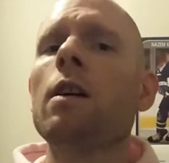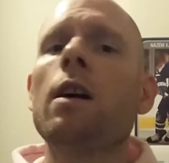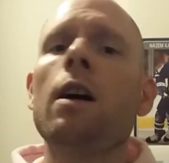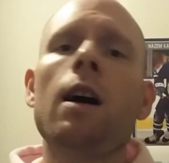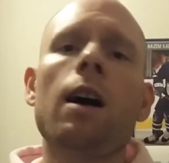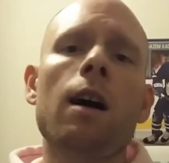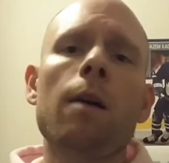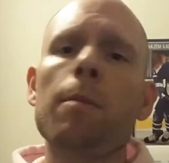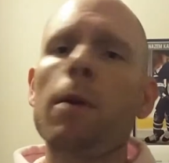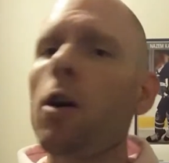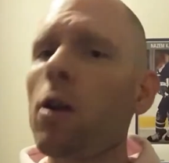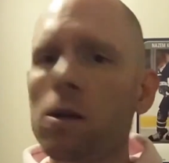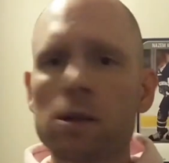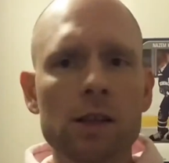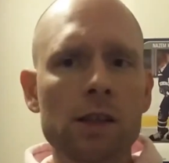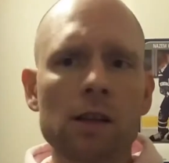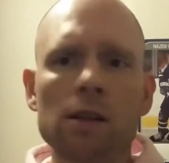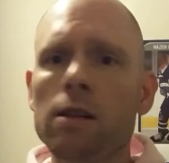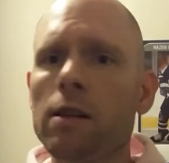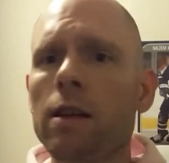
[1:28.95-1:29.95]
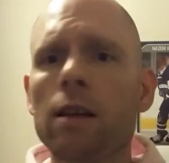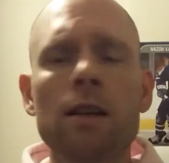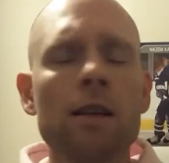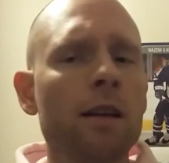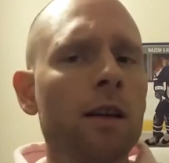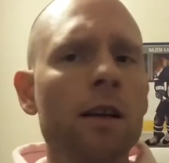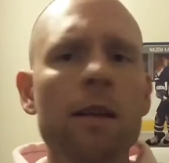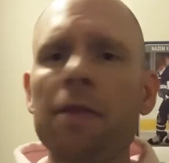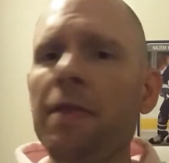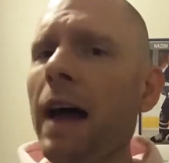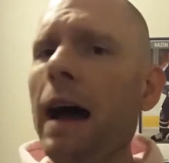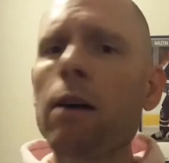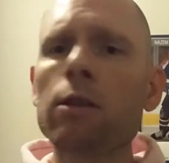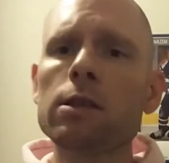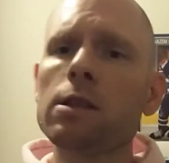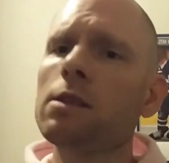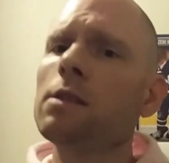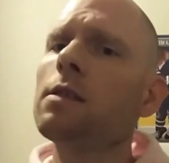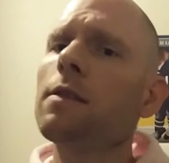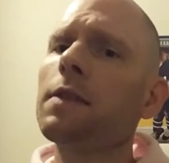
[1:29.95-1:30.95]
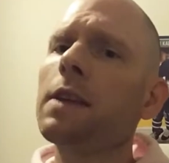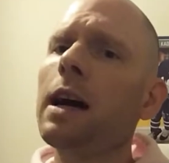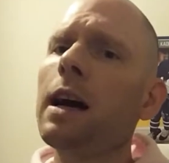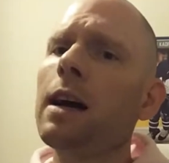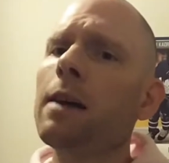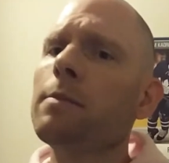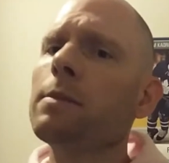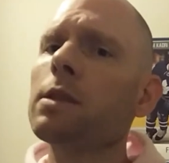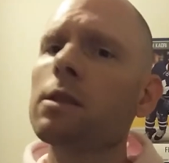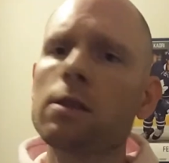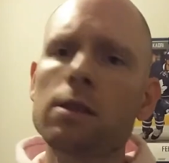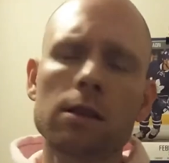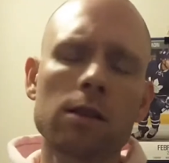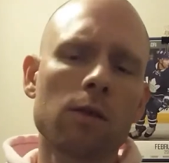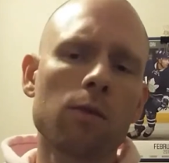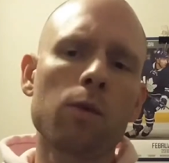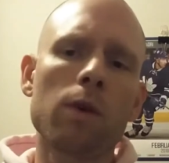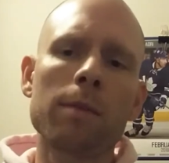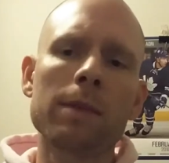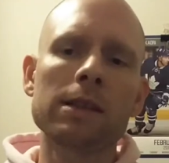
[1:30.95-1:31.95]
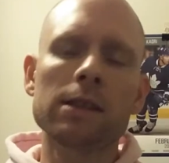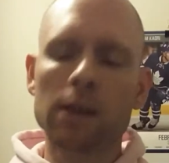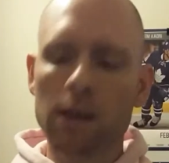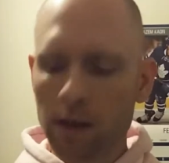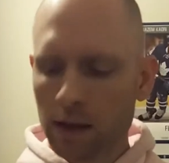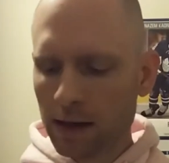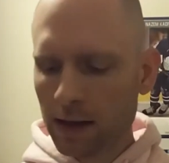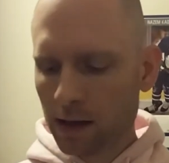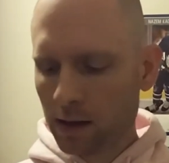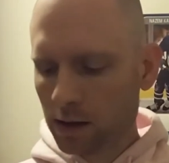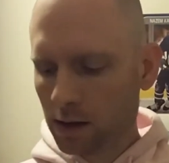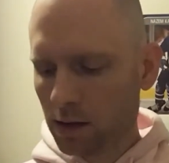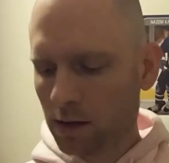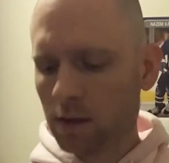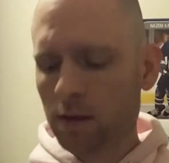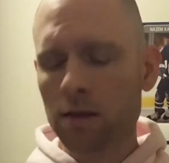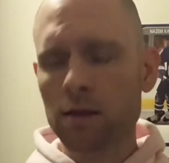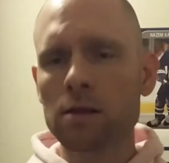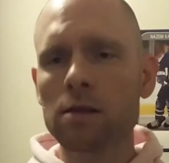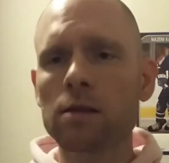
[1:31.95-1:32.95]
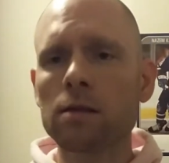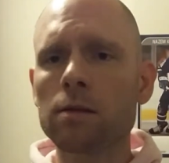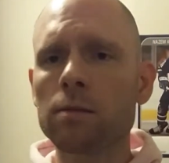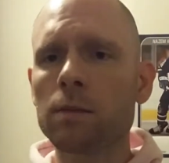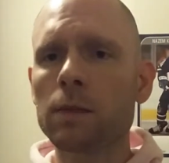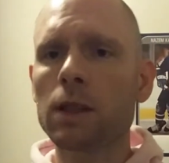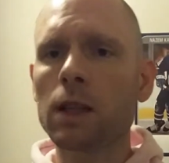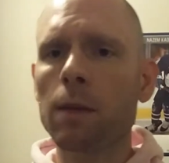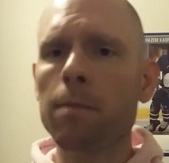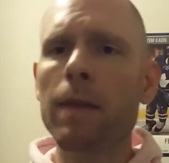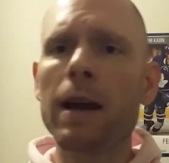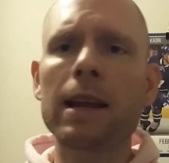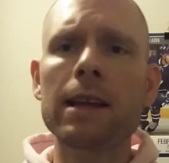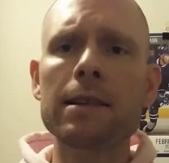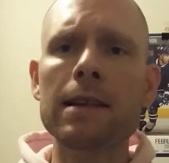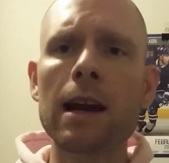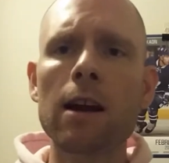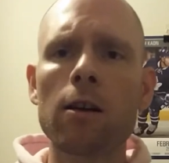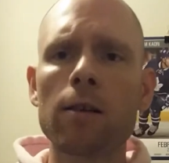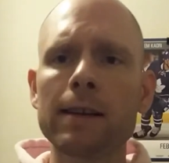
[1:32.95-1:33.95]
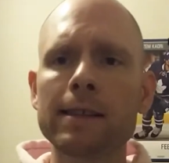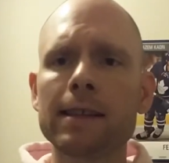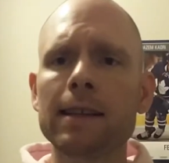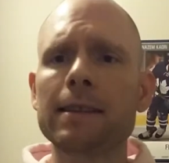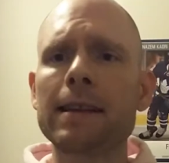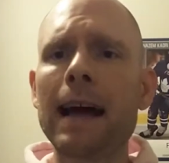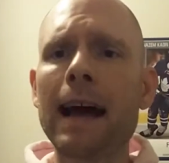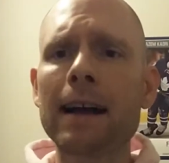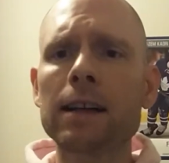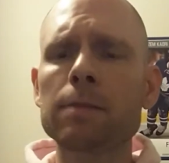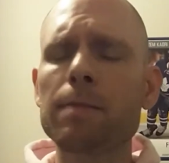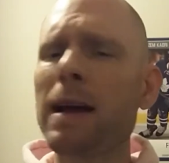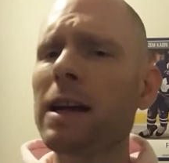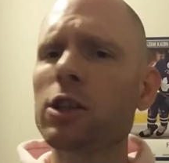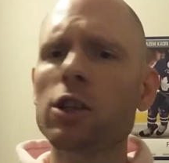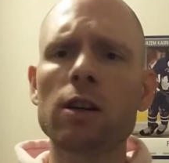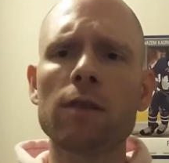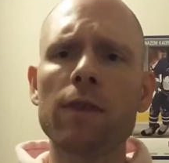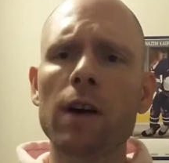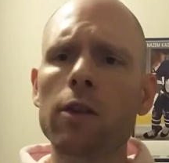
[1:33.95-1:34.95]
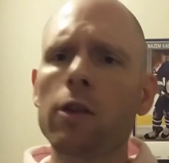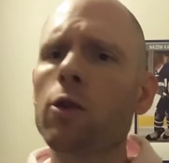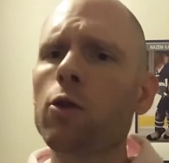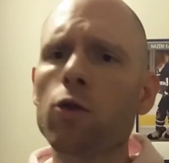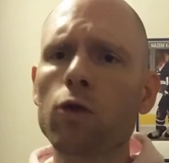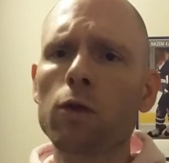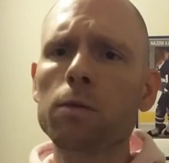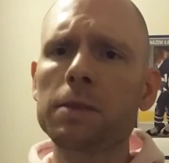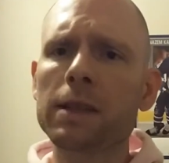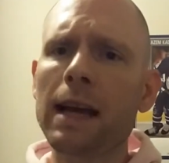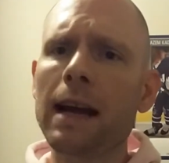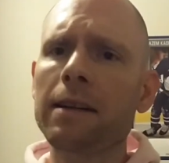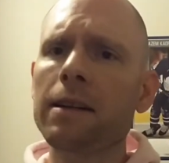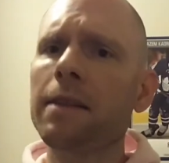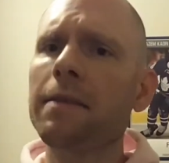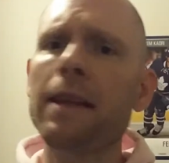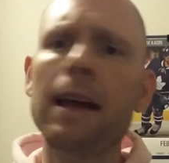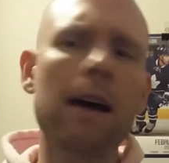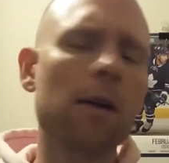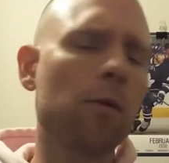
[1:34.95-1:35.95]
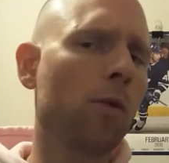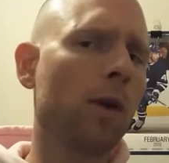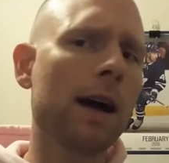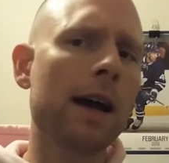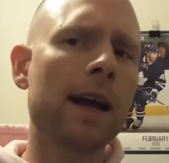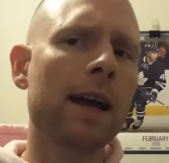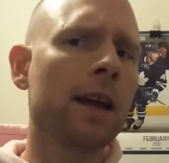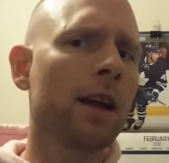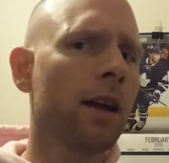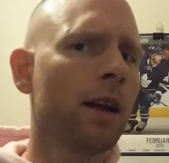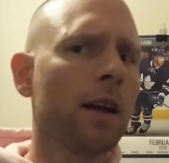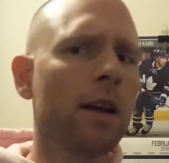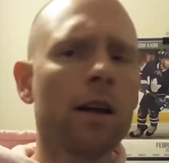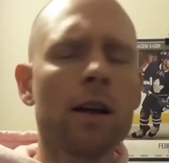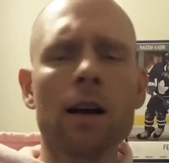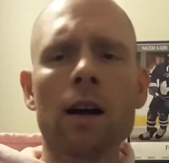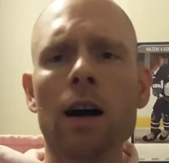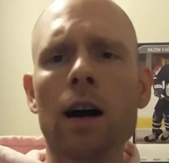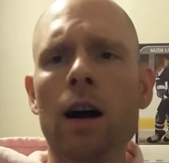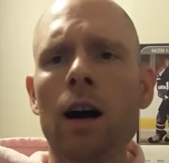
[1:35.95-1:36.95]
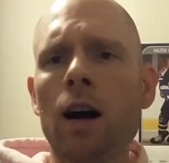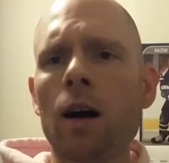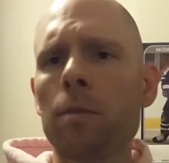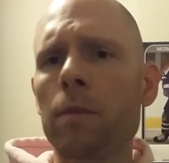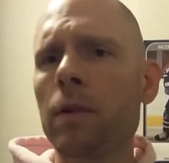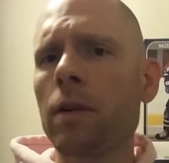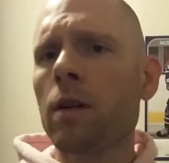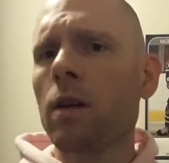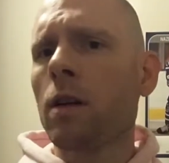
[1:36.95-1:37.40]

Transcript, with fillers: um, arsoned thousands of times women's clinics, done many terrorist attacks. Imagine if other groups acted that way. Um,